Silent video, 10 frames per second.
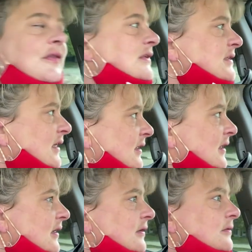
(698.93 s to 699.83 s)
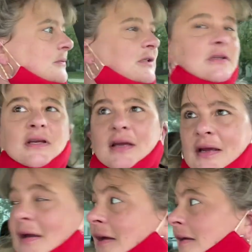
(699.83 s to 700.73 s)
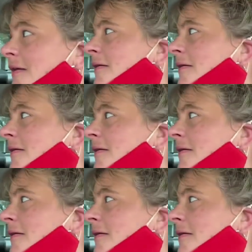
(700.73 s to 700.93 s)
the 10 items that they had,